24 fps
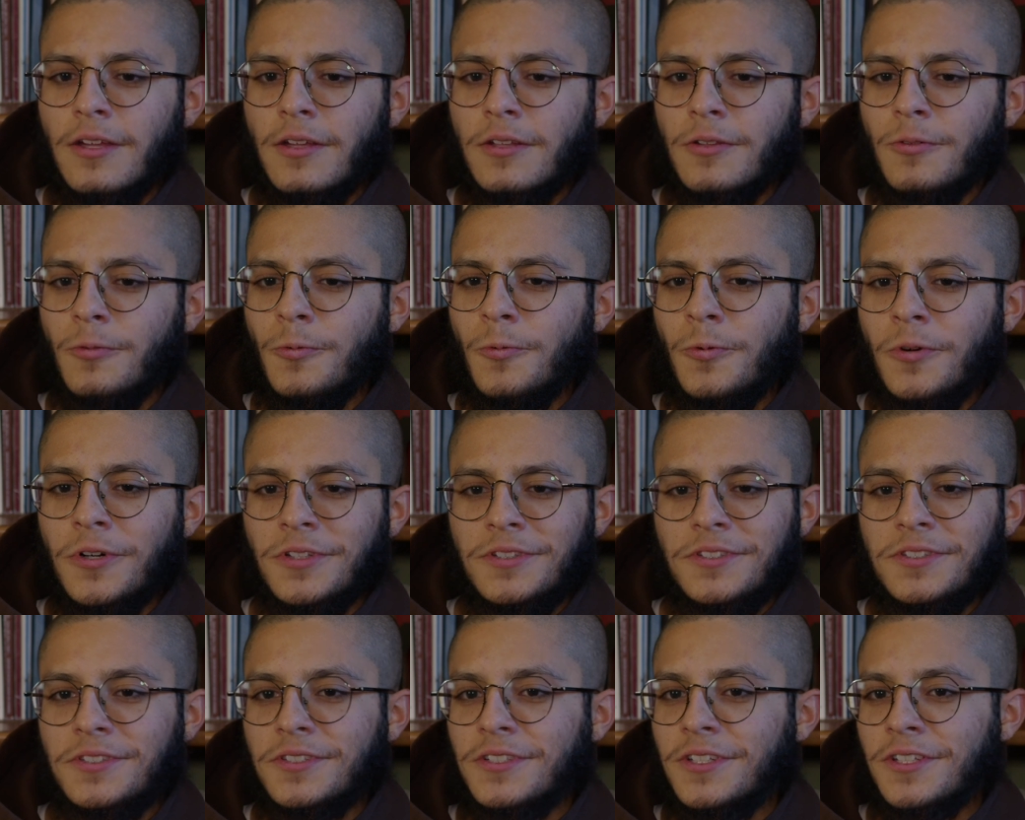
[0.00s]

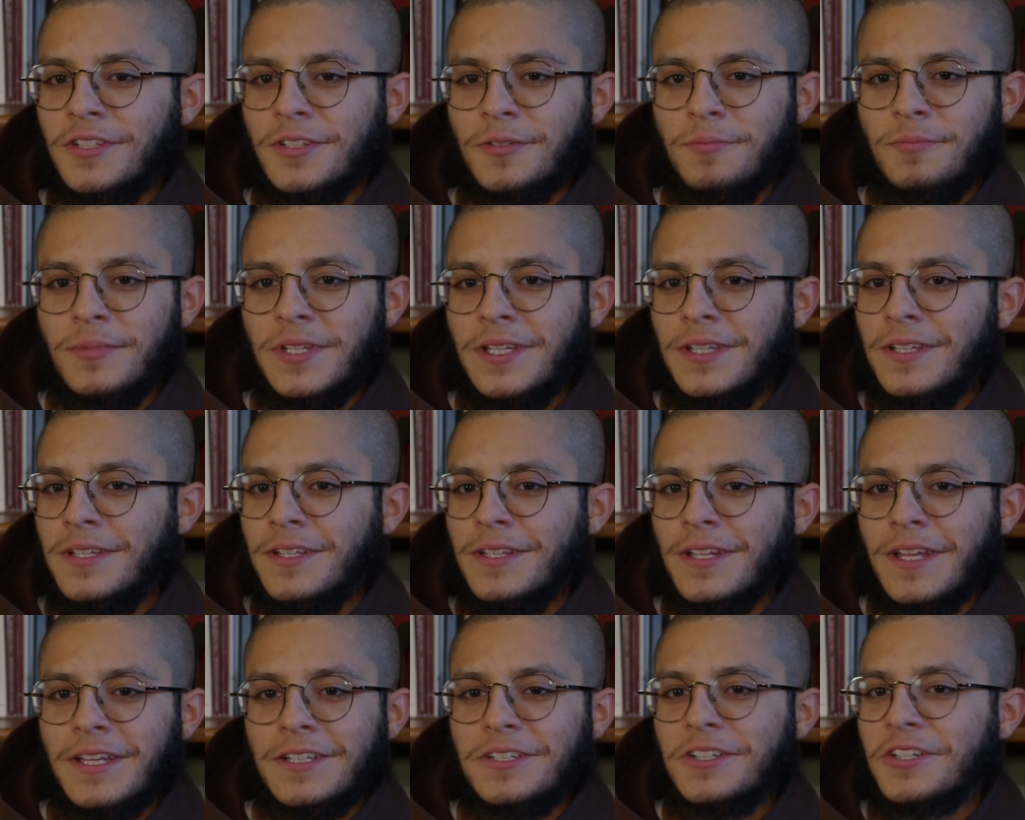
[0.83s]
what's gonna be
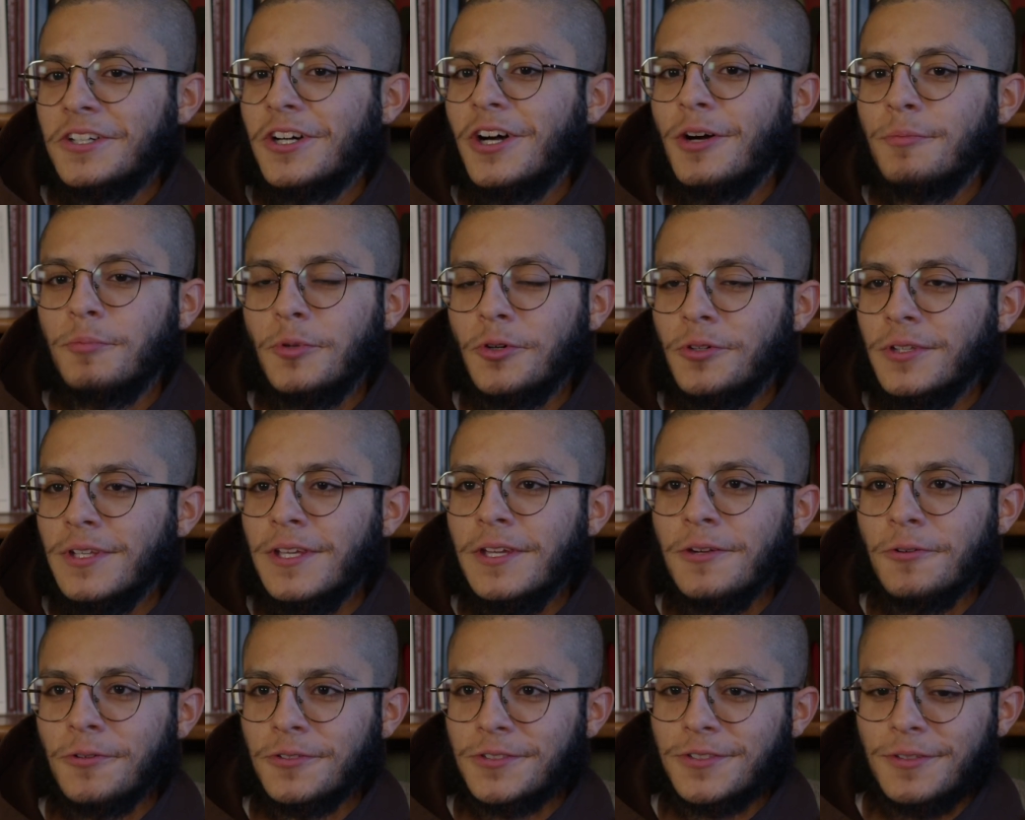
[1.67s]
like a couple
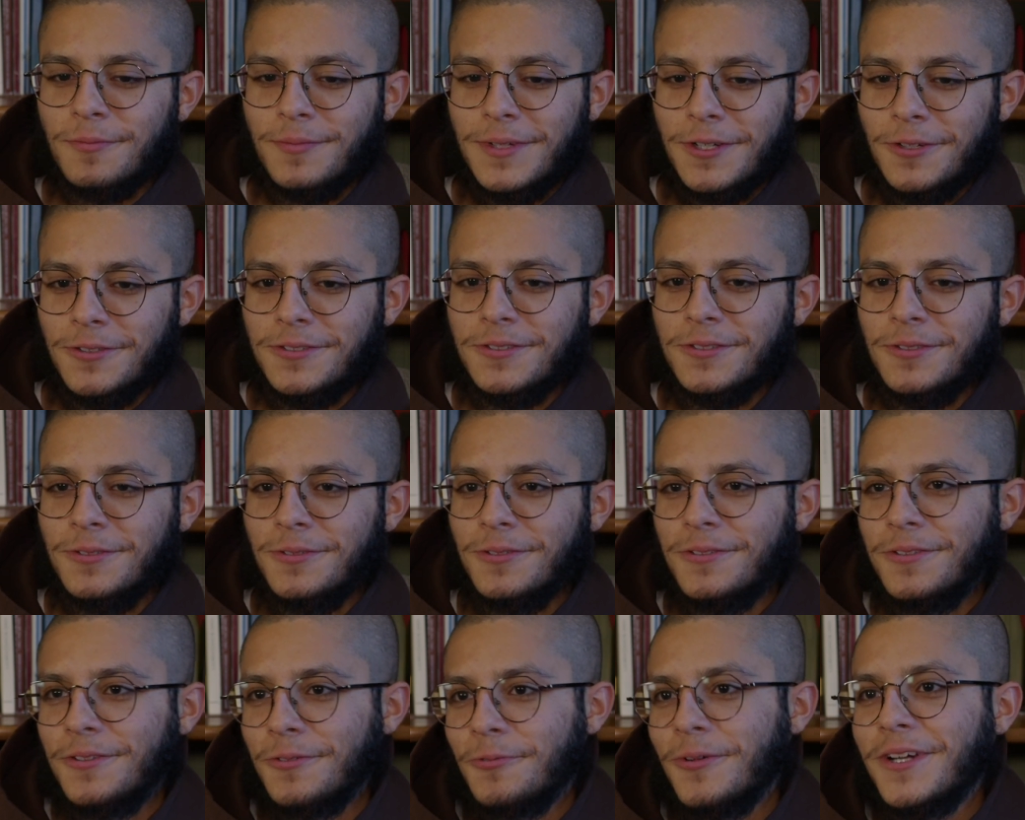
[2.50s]
years compared to
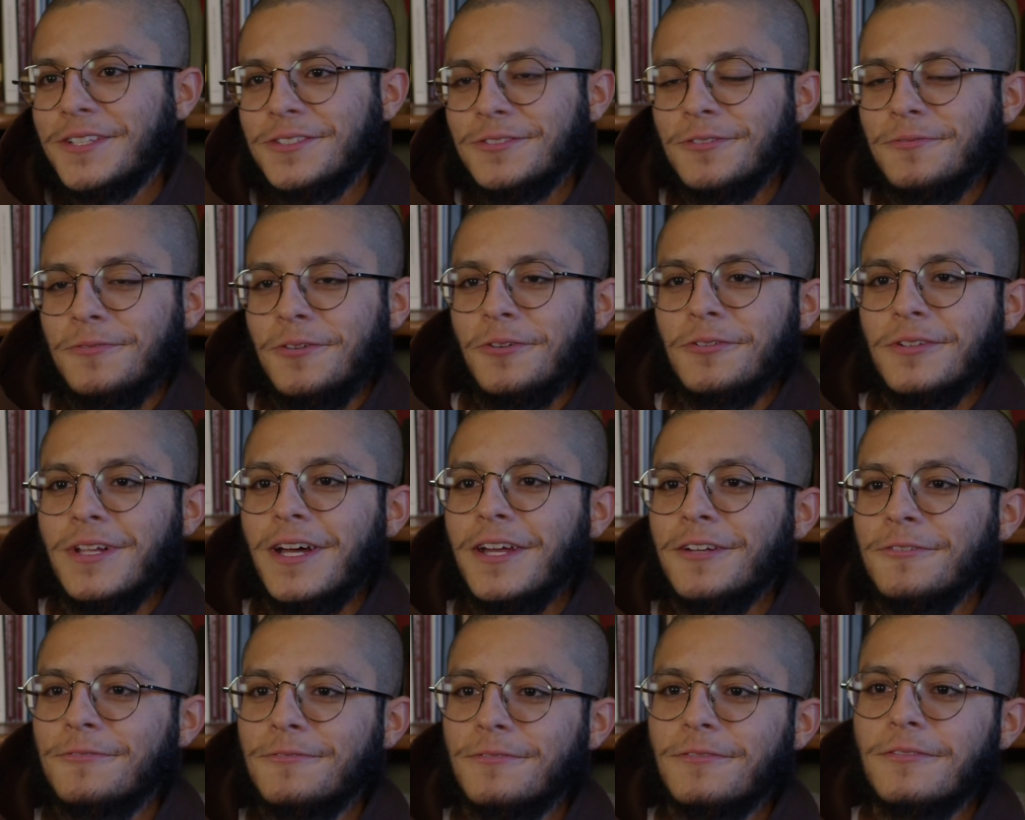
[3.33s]
the rest of your
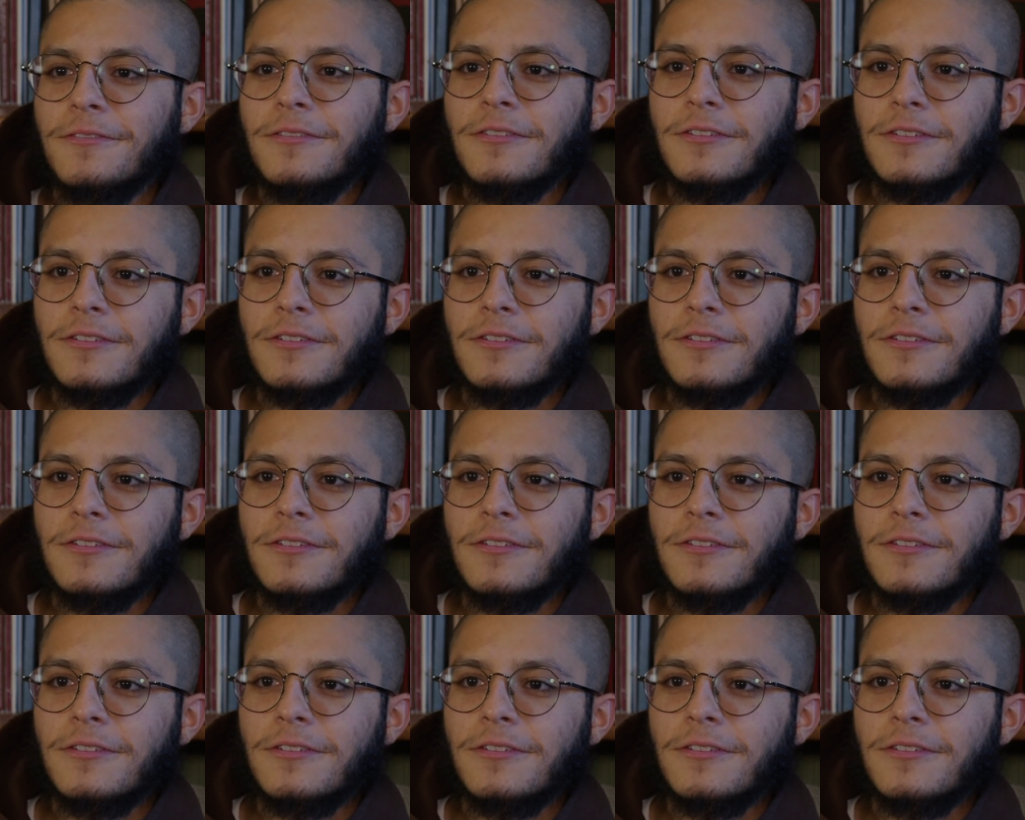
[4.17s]
life.